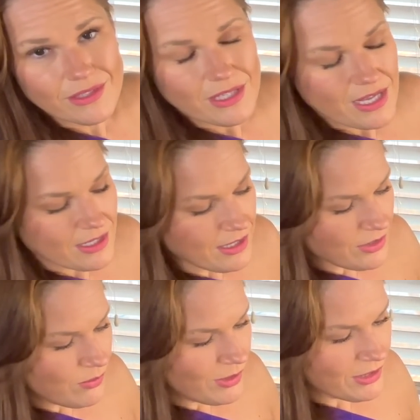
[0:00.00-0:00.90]
And again,
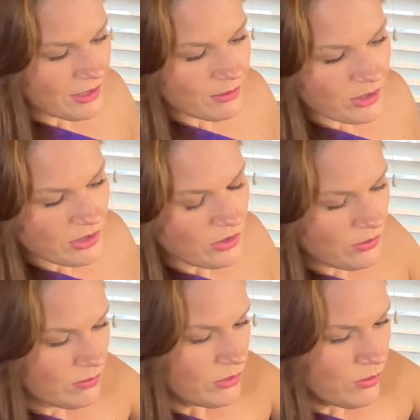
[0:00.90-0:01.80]
you want to celebrate. You
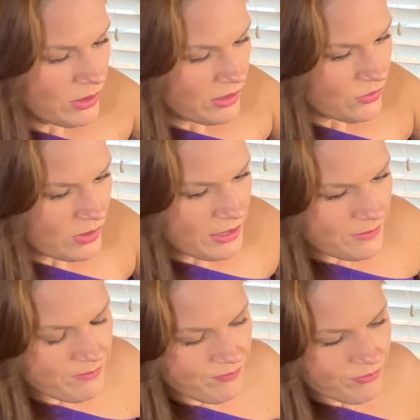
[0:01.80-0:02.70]
do. You want it. It's right here.
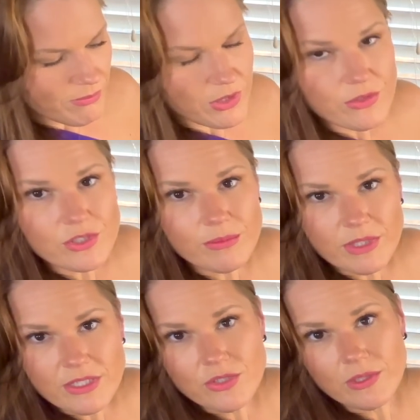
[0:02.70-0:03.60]
But there's some
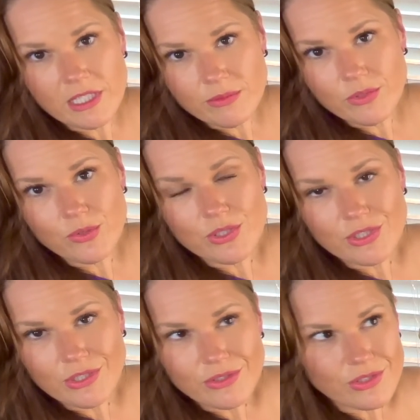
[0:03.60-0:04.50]
things you can rejoice
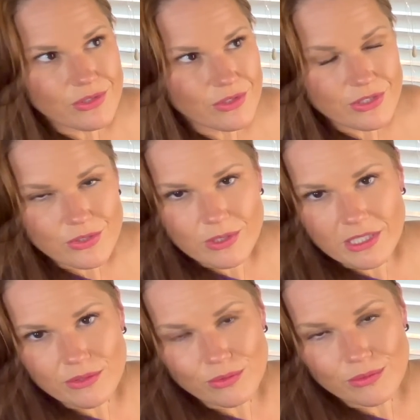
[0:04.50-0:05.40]
in and there's other things you
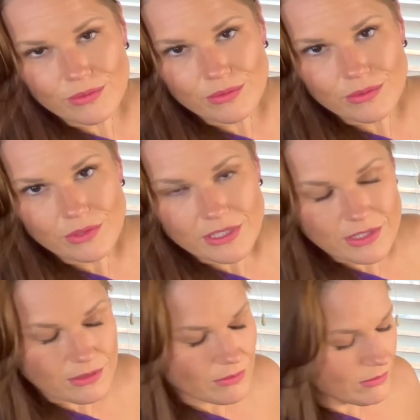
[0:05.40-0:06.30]
can't. That's it.